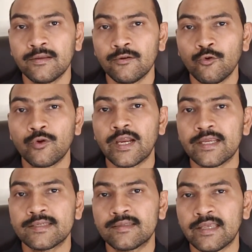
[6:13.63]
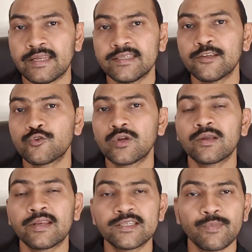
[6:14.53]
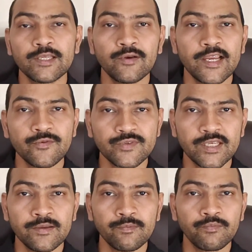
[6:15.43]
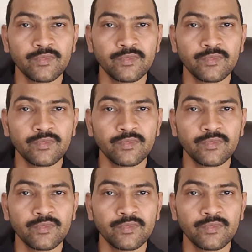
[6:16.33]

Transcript: look guys, there is a issue raised by the IFC